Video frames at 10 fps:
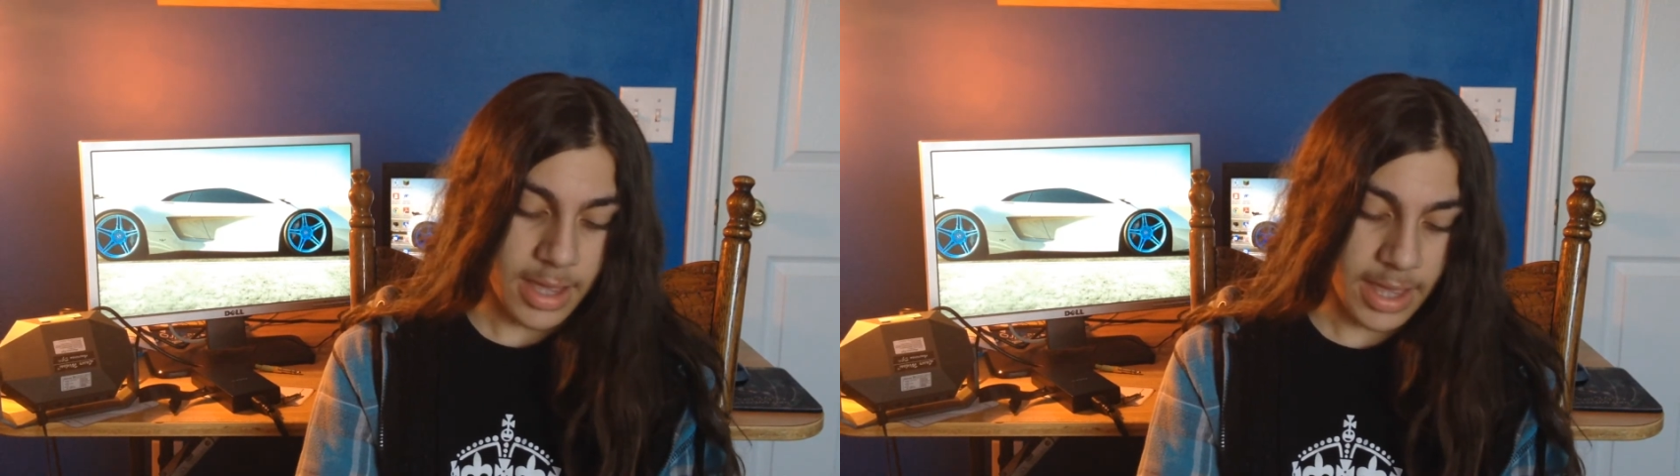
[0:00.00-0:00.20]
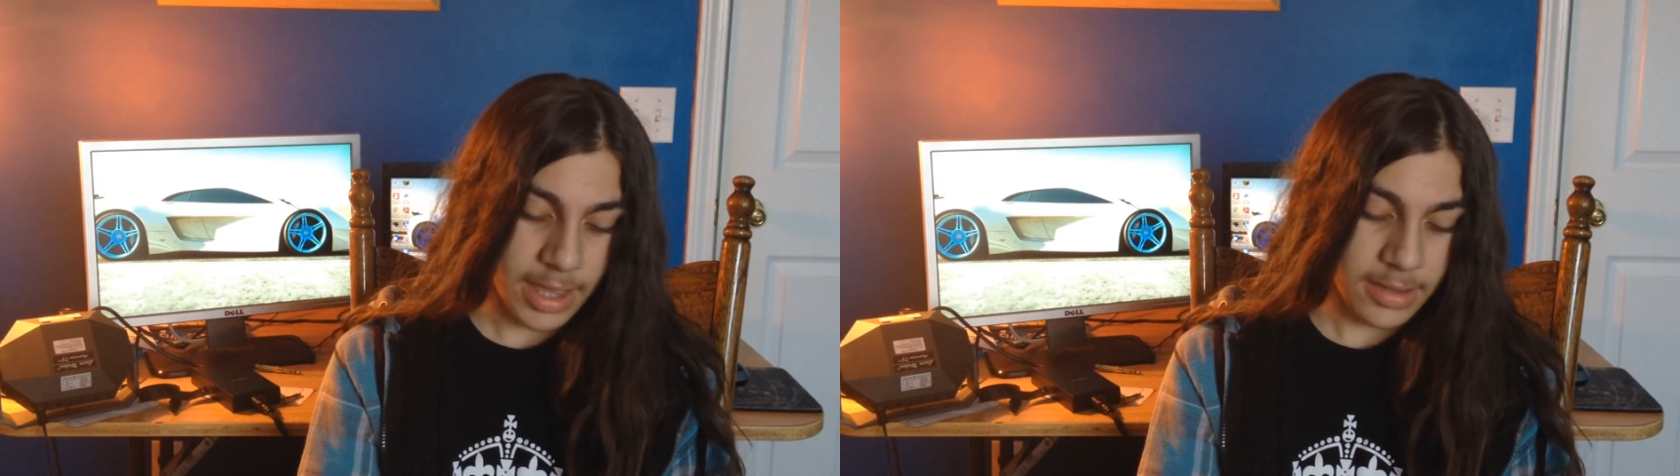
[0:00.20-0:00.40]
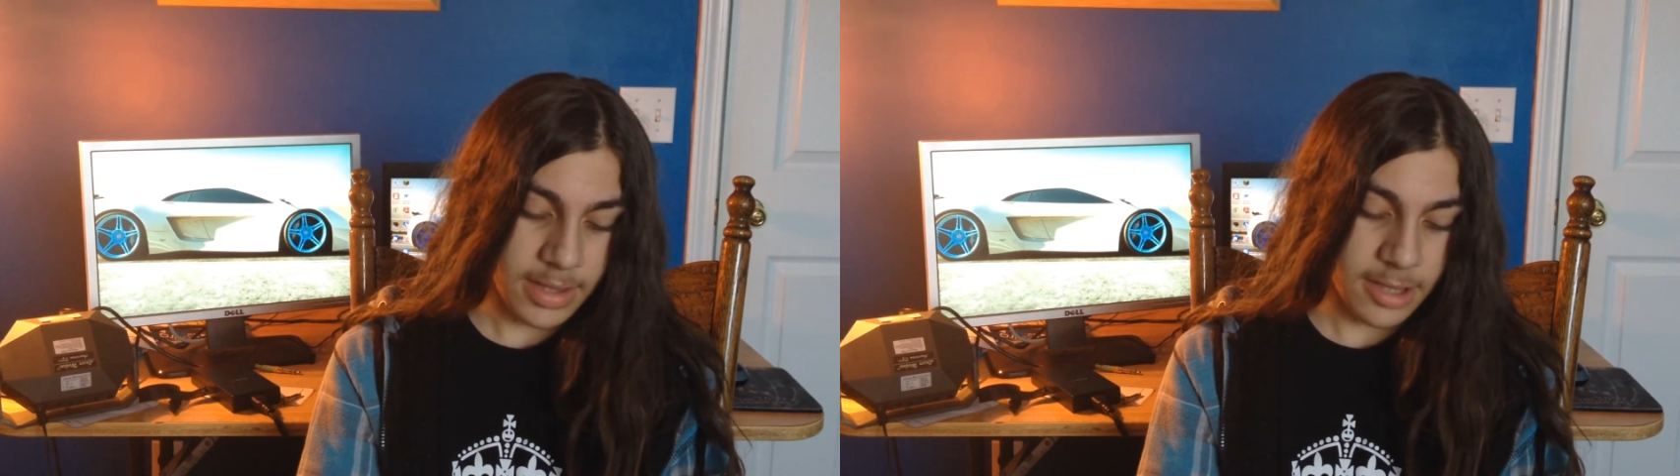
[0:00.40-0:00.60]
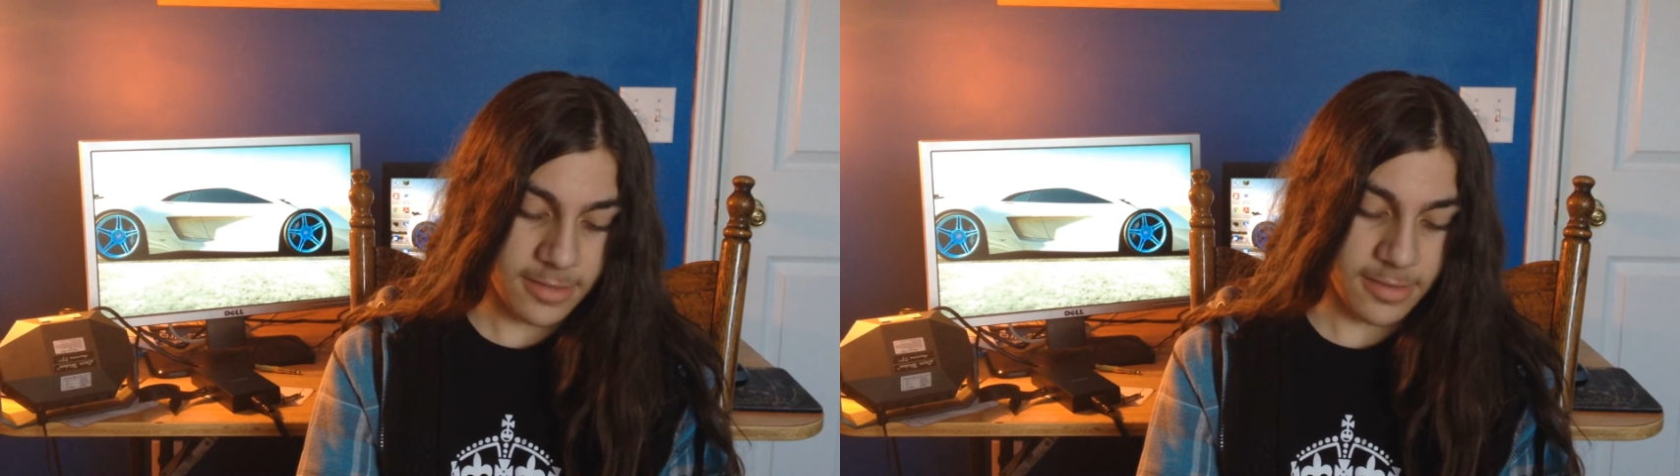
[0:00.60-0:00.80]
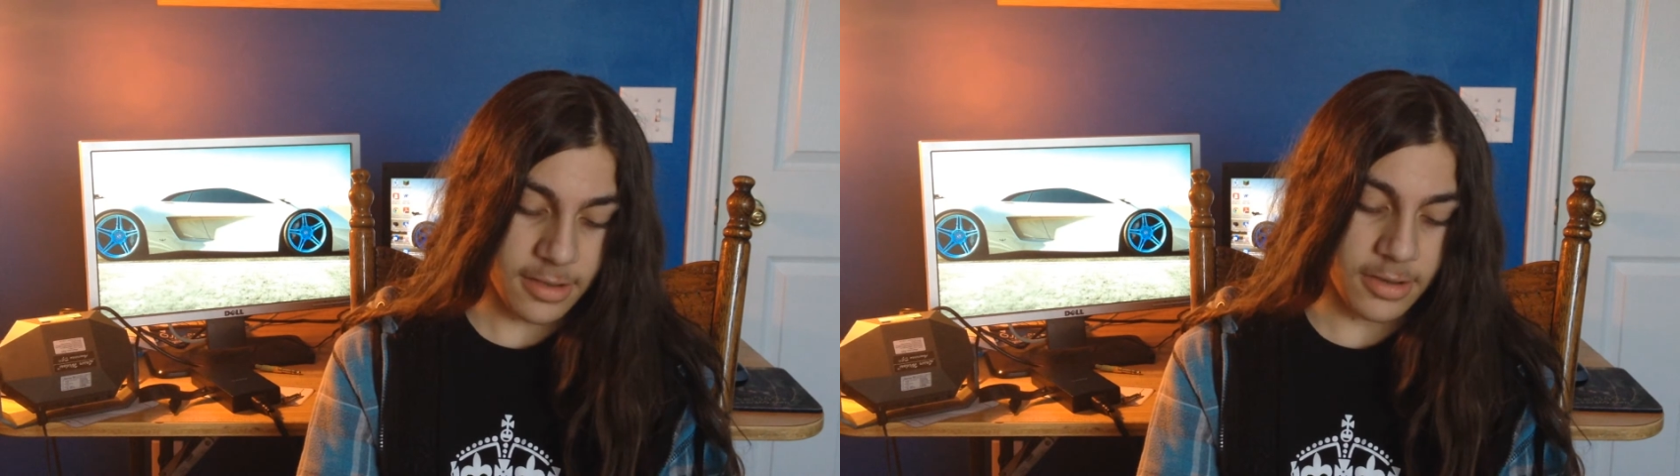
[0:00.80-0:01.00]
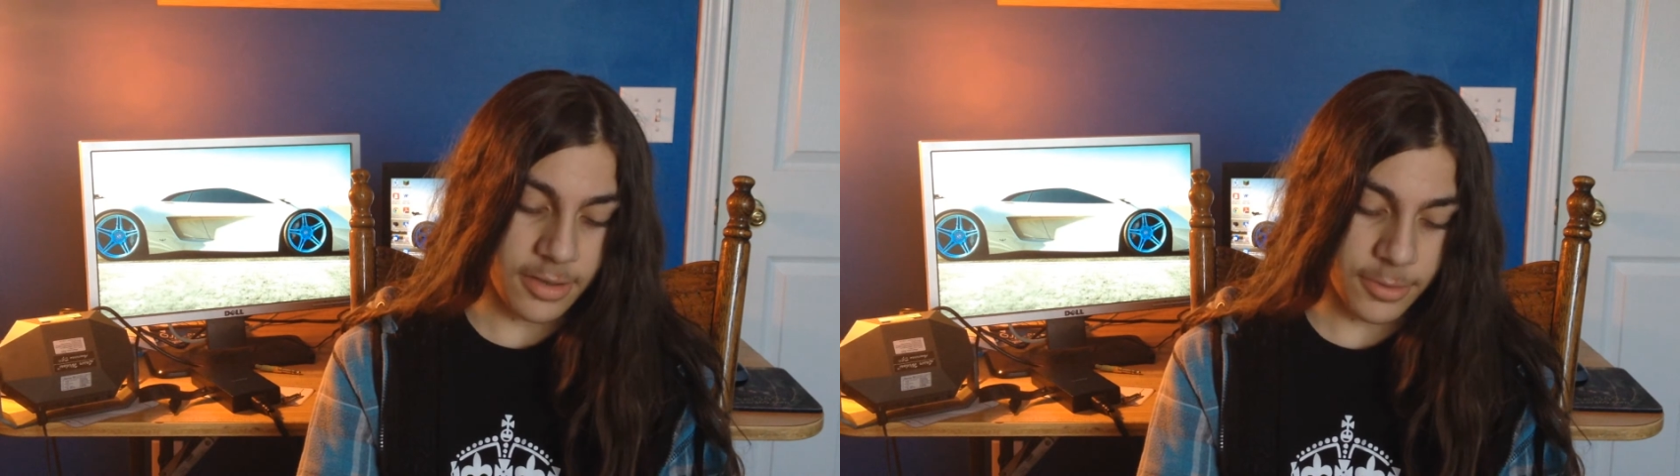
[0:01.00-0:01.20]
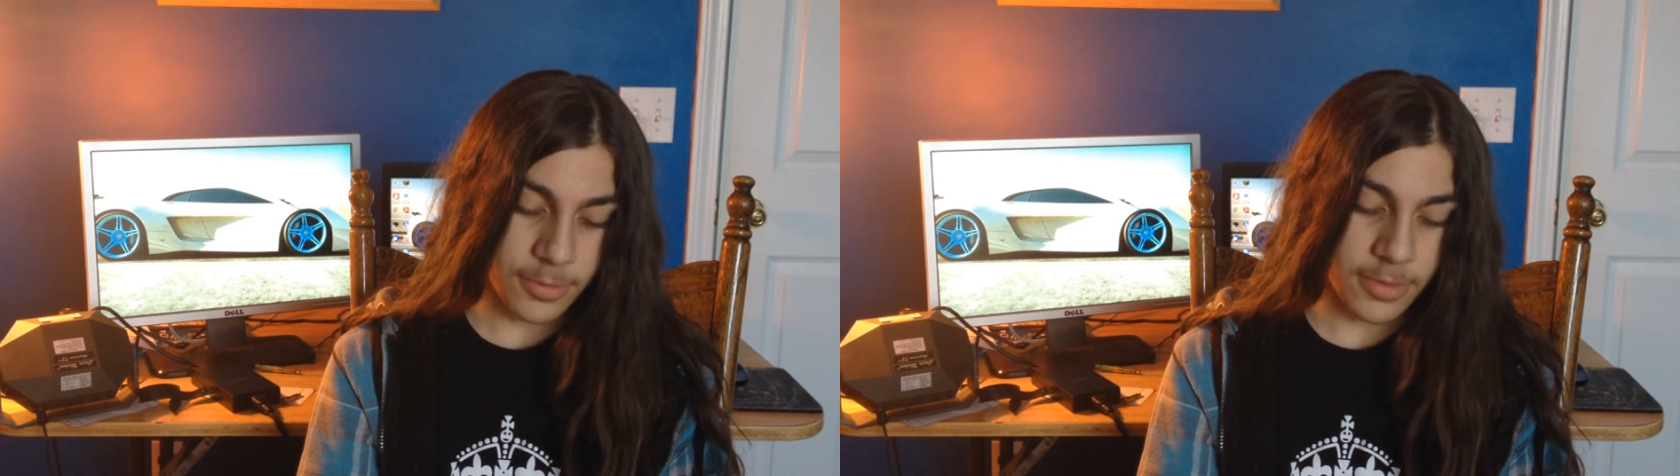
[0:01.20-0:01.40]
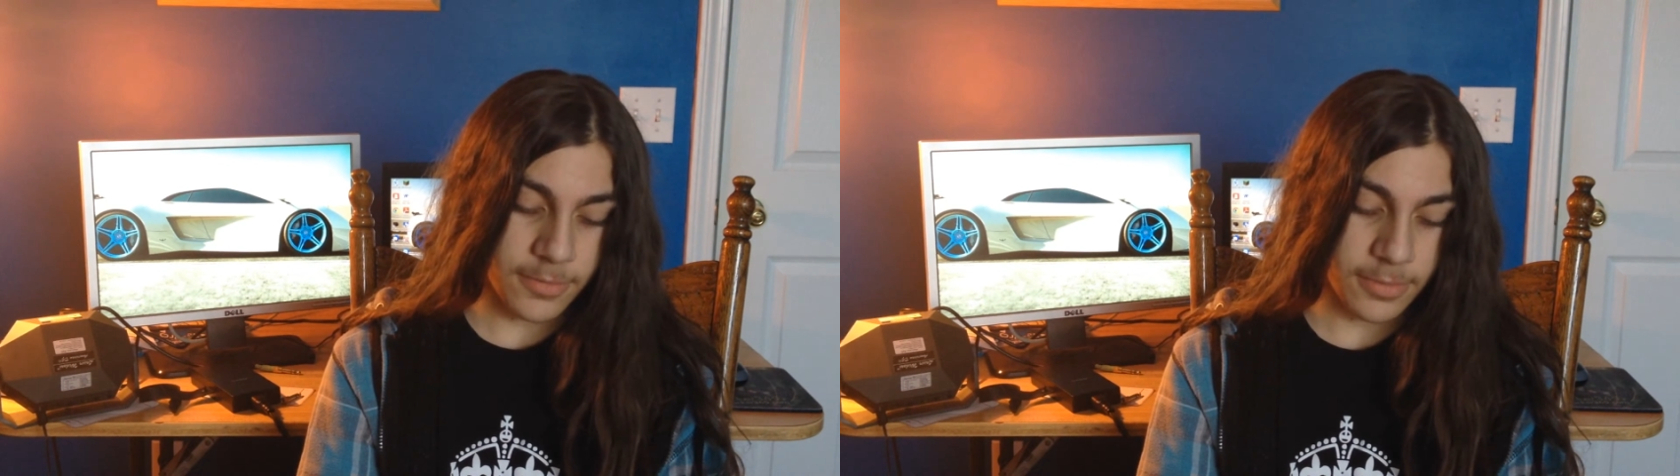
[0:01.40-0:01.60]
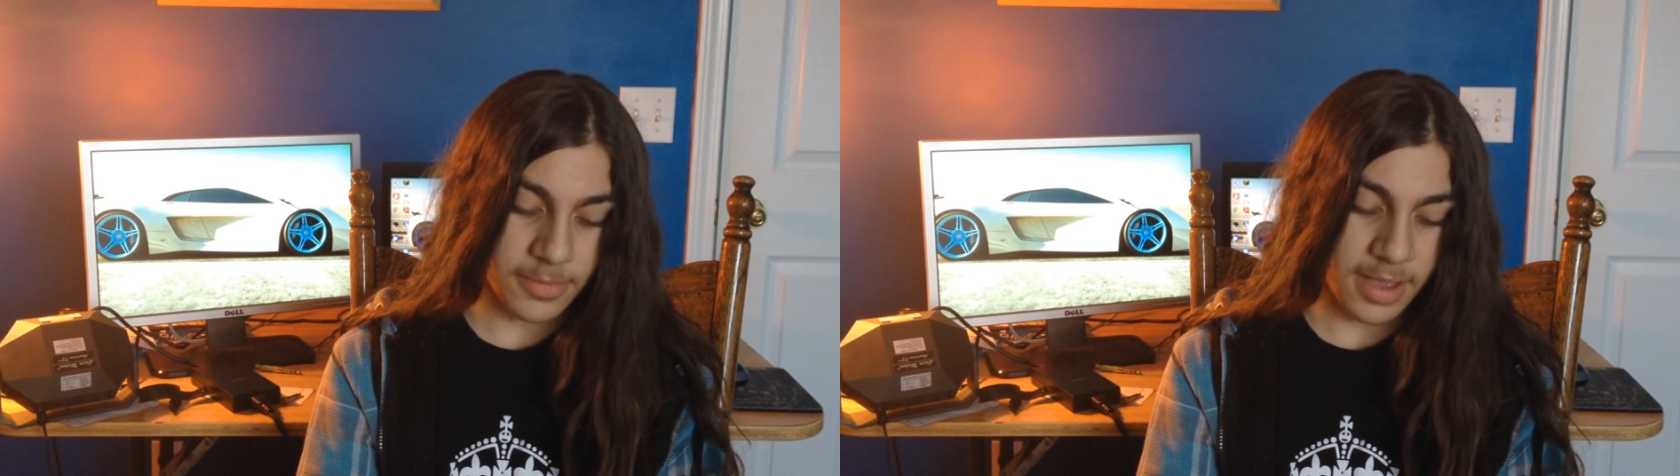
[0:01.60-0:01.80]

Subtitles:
And yet another one from